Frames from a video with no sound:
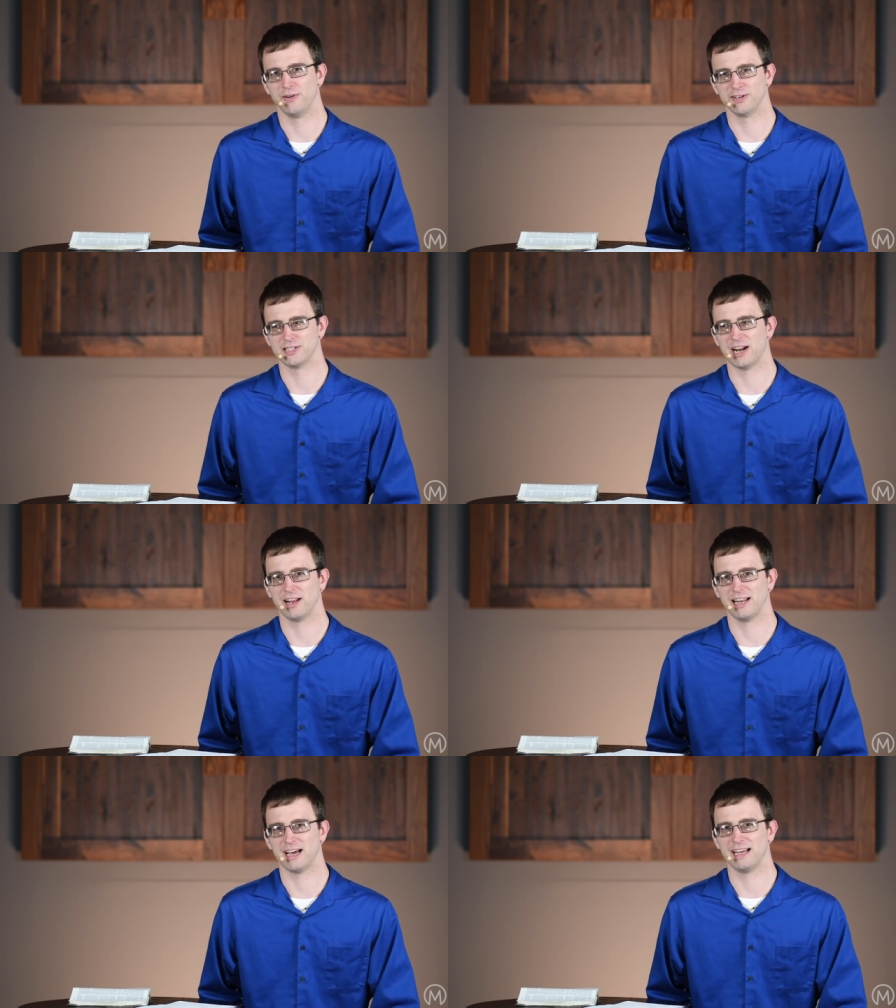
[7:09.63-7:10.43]
on a
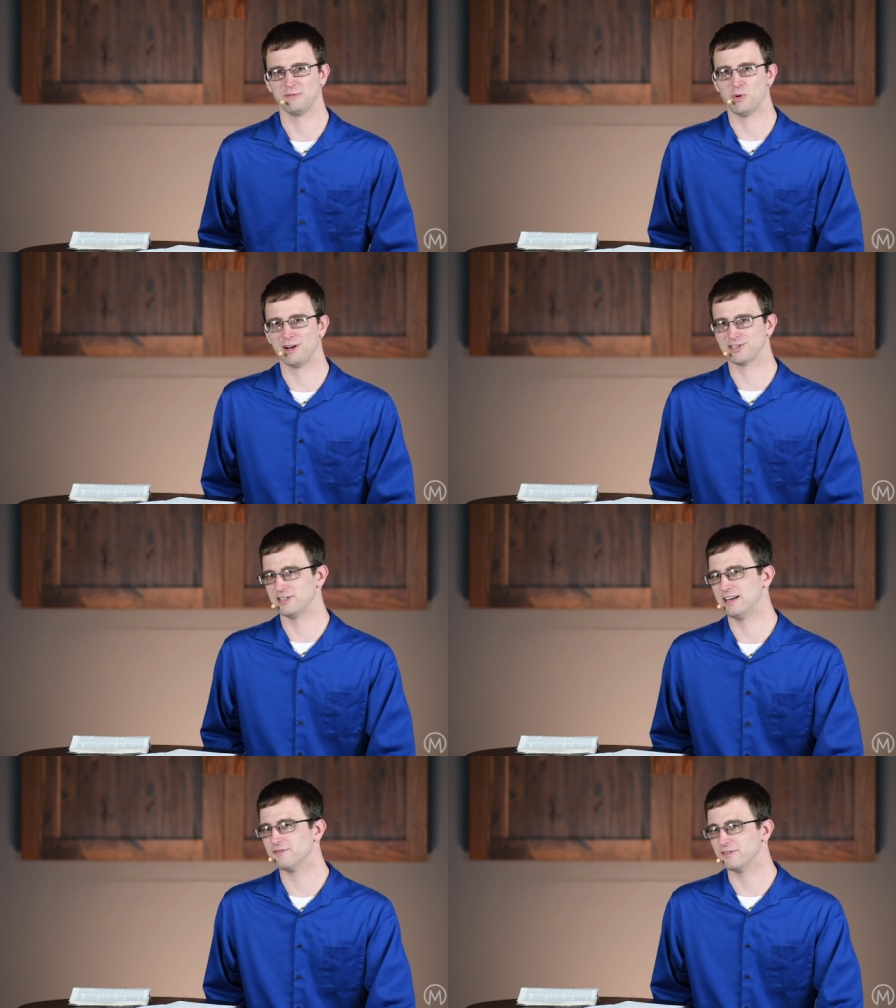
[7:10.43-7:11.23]
Saturday night and
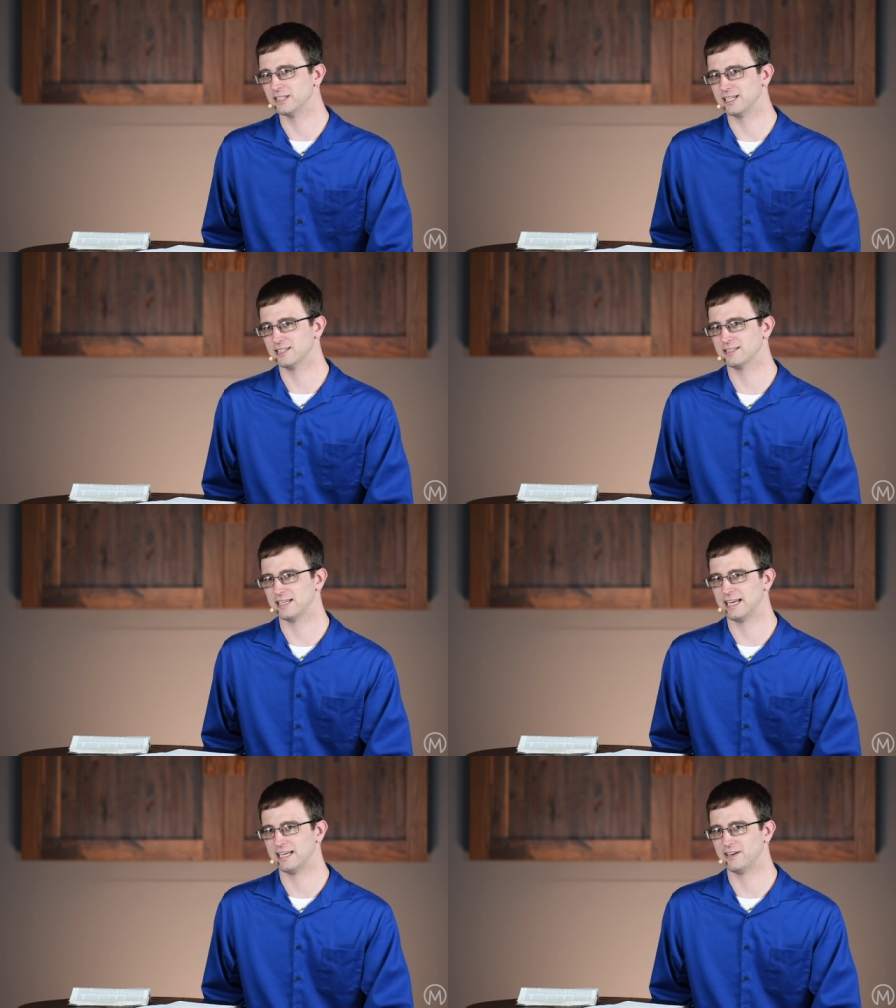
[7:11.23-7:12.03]
watch
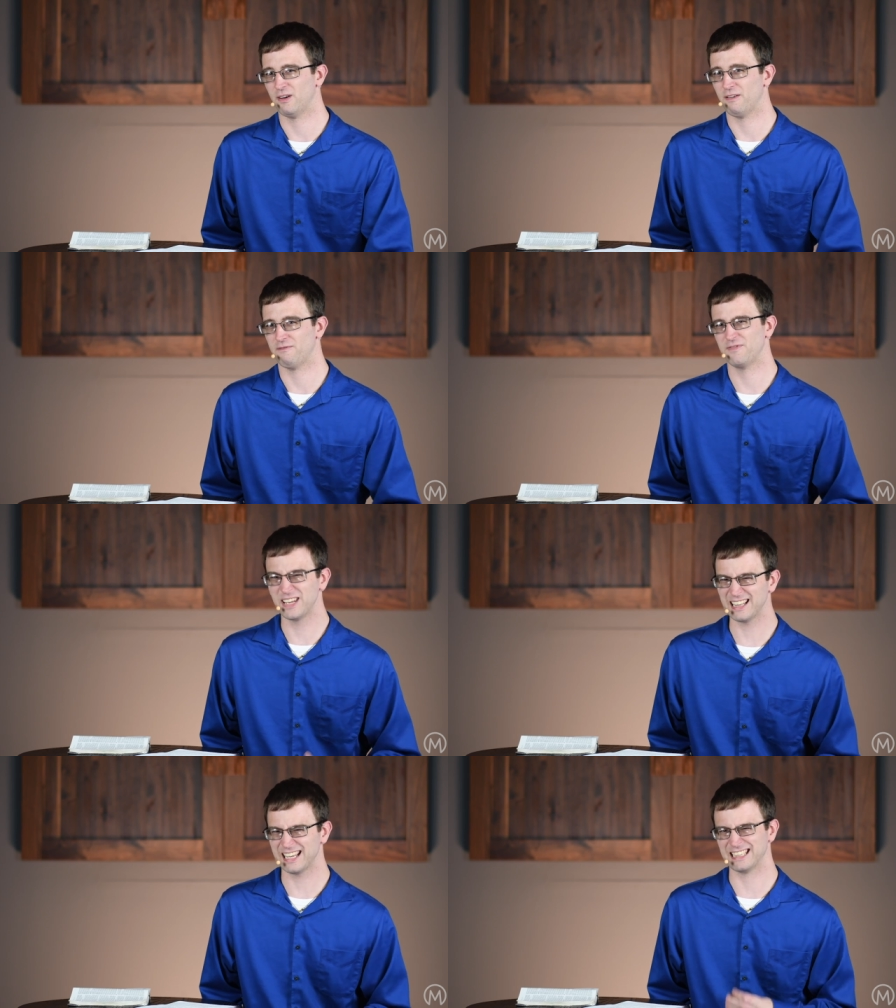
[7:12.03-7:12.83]
Netflix and
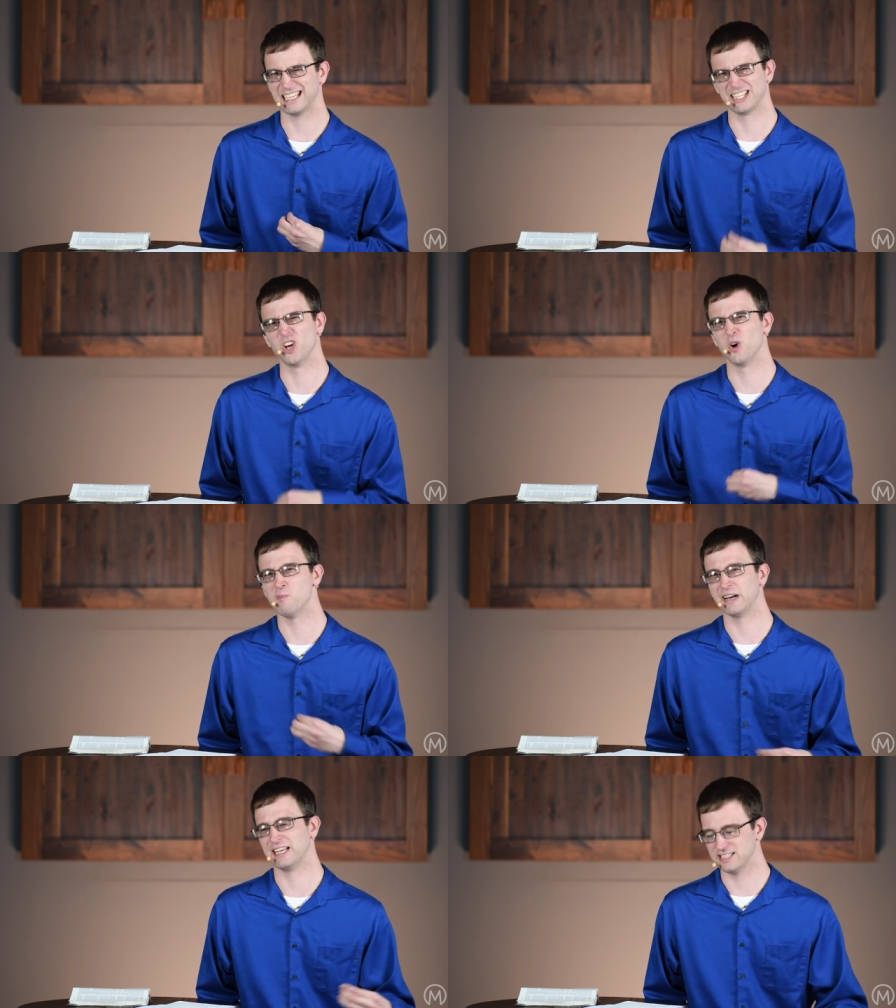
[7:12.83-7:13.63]
feeling like
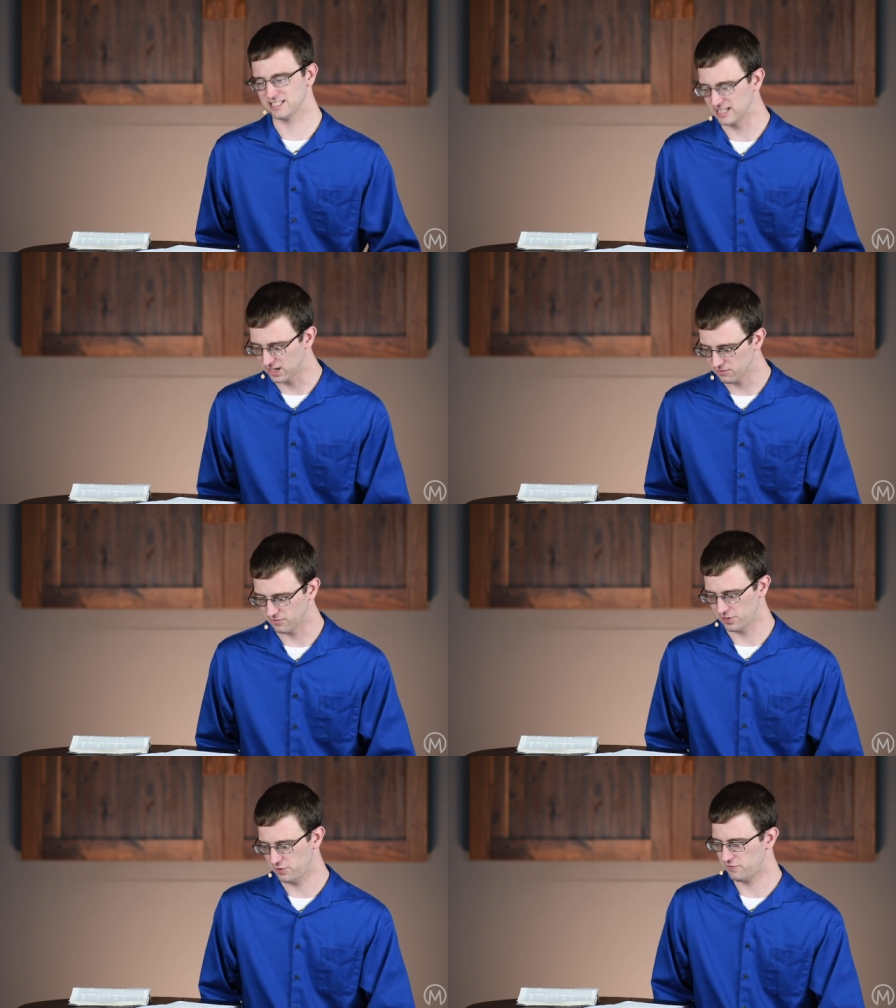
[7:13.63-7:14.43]
nobody is there
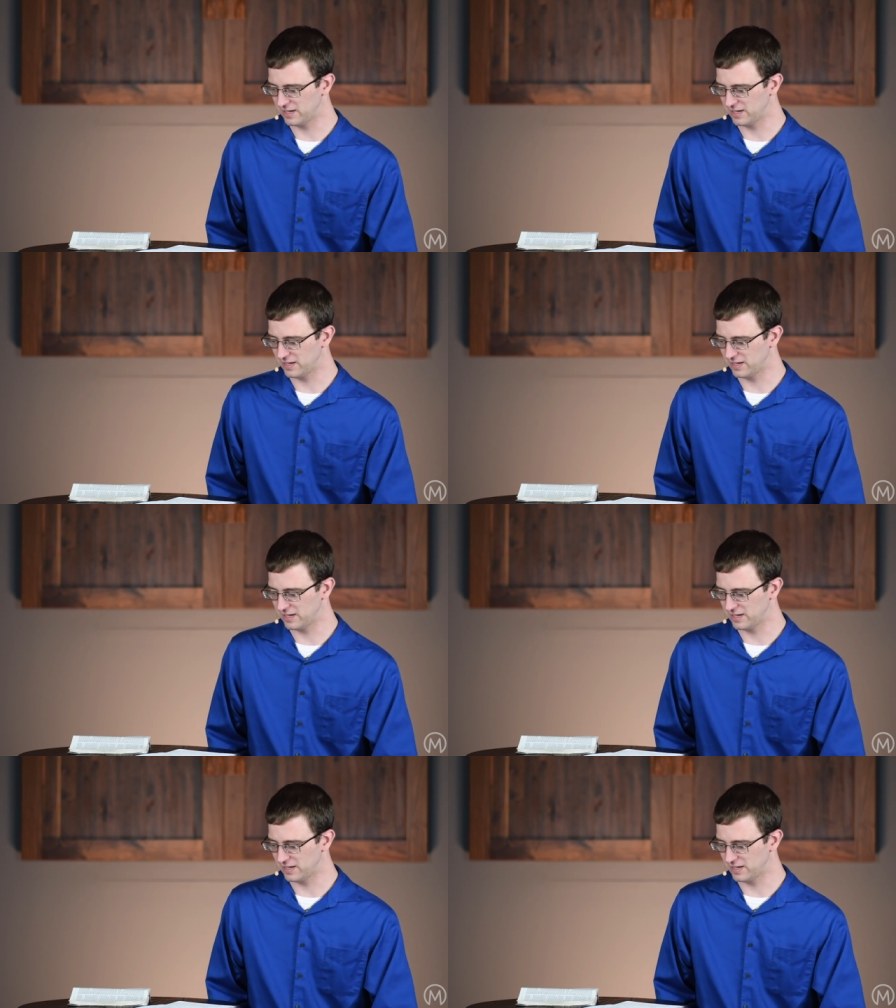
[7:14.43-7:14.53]
for you,